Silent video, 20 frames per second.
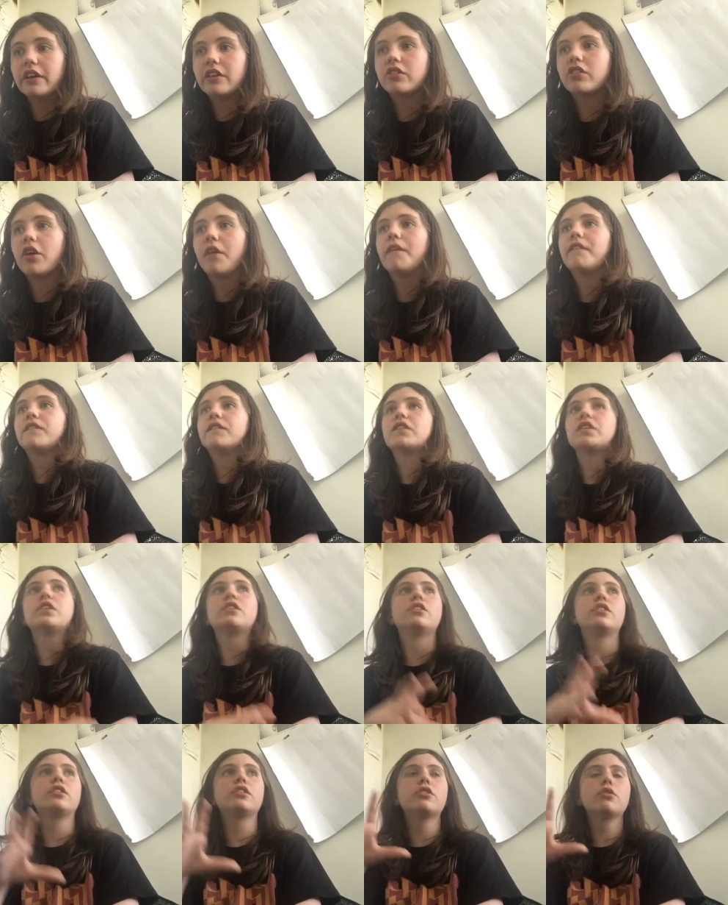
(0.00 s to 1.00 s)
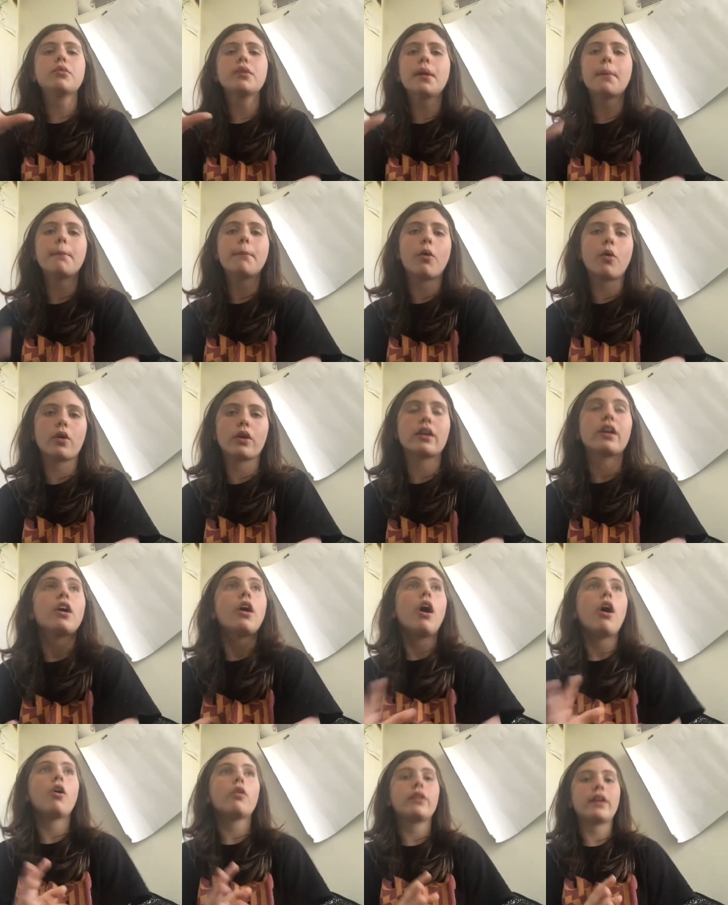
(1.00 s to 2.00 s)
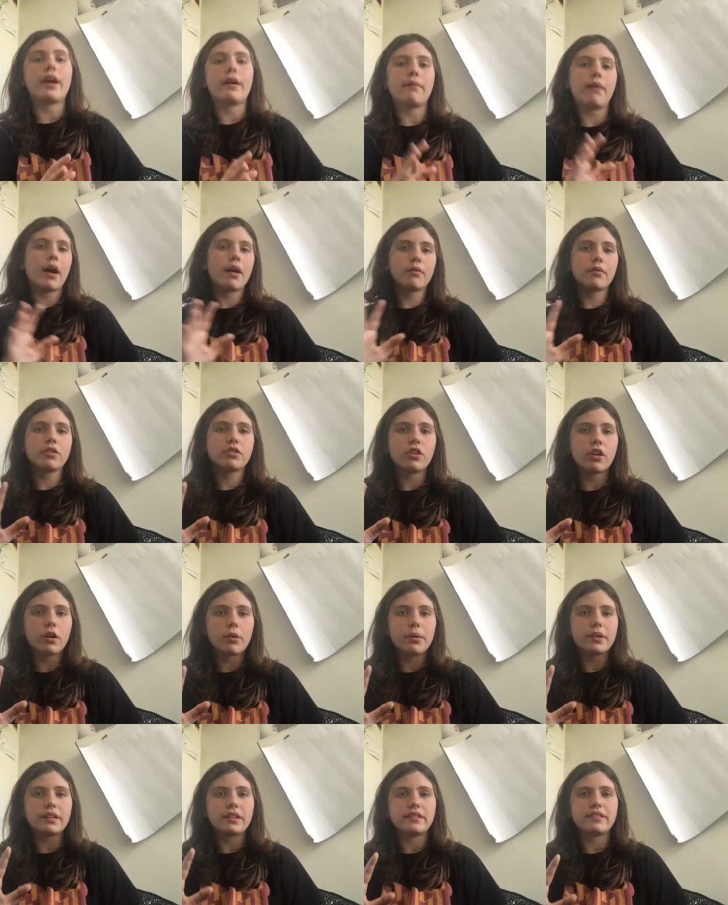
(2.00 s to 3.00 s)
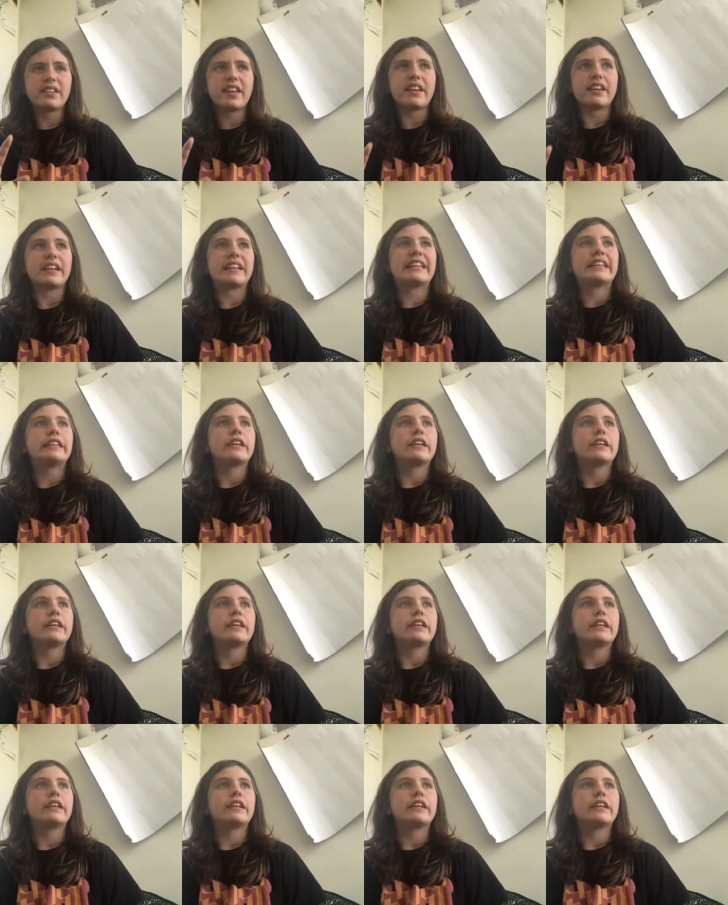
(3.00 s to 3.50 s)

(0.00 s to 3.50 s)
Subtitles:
So, you're in a morgue. Oh, yeah, I want to talk about the setting.